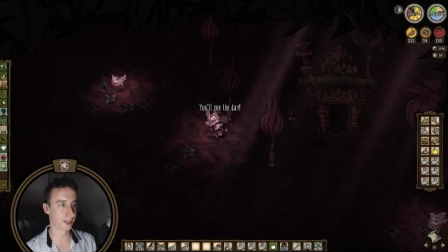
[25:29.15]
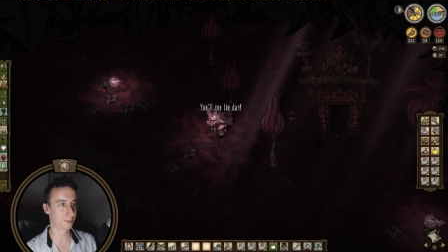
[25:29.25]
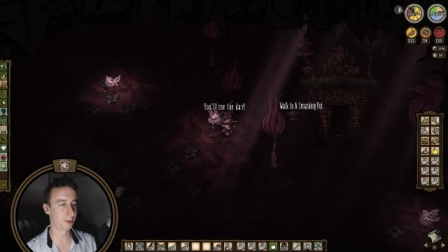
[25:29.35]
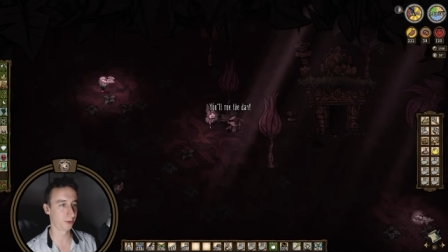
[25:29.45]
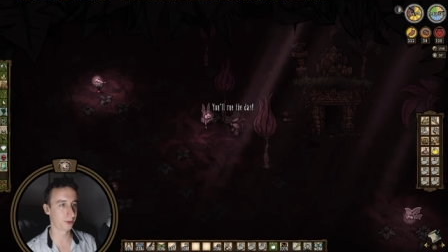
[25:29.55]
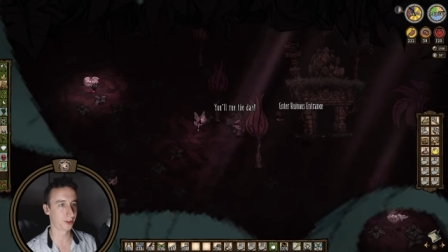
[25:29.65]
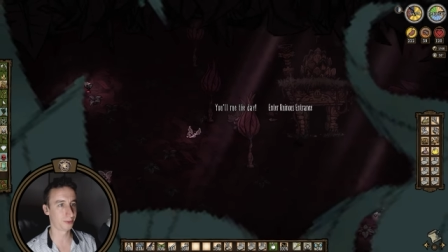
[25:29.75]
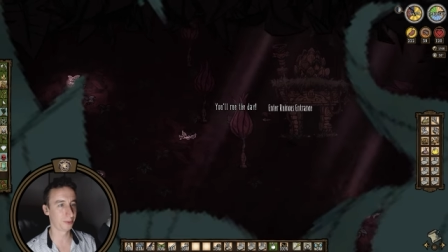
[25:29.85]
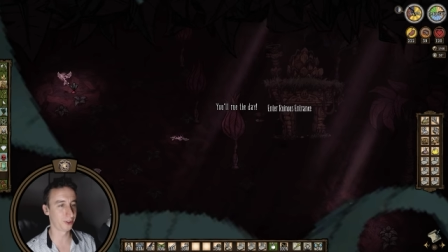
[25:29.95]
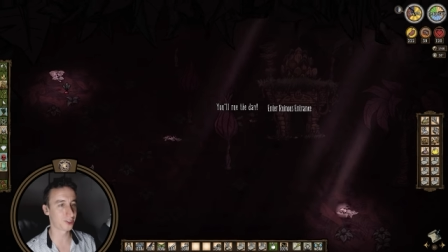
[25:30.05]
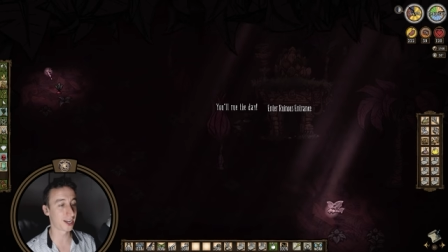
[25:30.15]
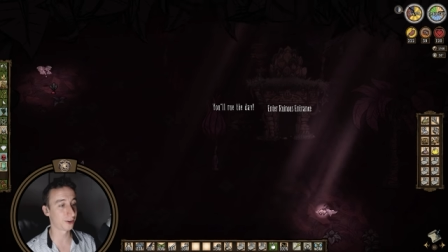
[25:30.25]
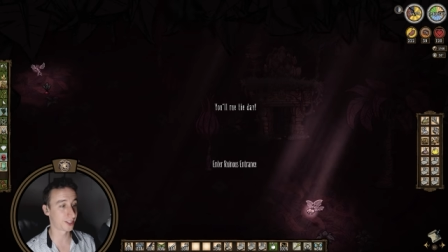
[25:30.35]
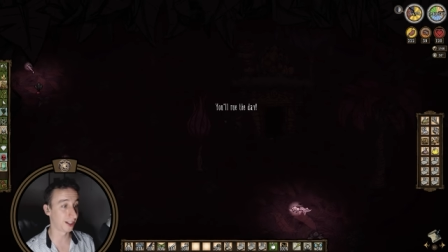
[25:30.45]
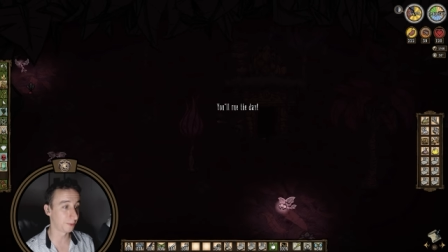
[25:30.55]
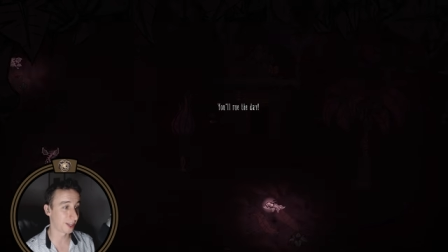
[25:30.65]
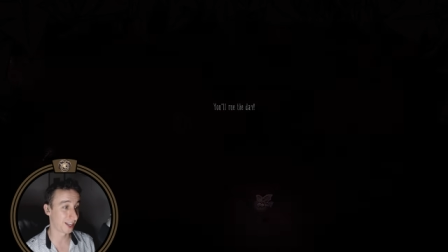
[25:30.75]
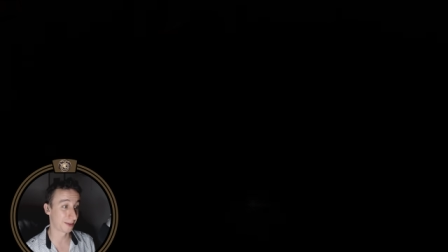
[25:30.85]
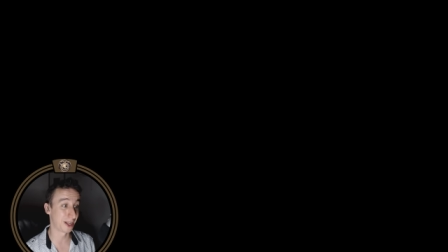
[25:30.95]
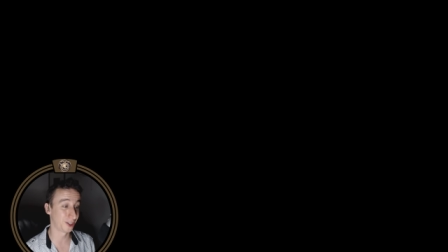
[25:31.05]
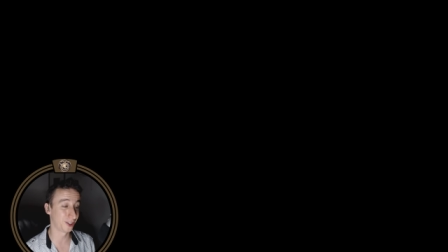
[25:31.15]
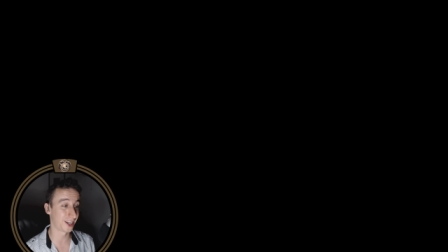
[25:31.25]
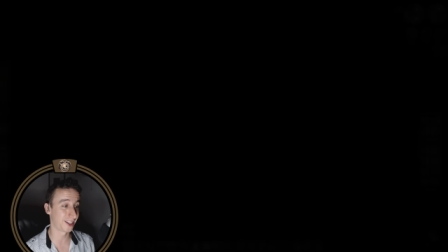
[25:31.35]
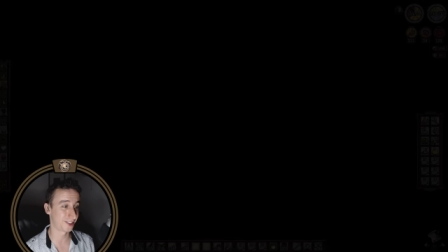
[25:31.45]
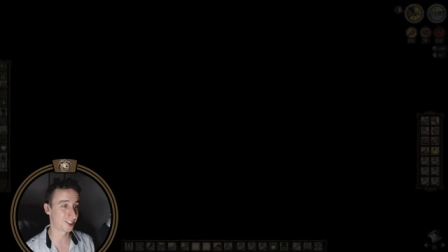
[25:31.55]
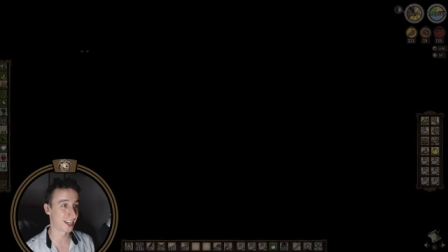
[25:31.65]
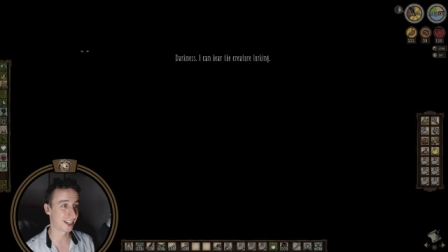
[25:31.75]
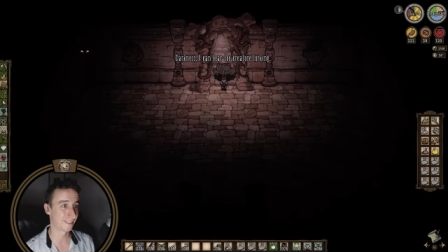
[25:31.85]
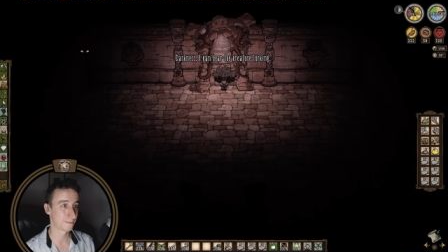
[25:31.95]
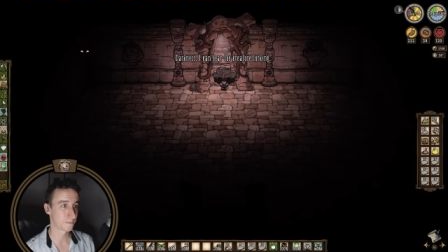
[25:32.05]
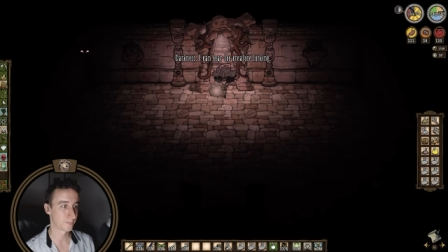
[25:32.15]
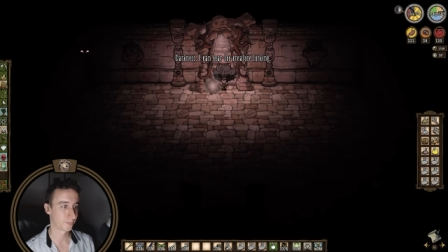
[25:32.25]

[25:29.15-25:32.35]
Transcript: And like people in the chat are telling me, and I'm not looking at the chat.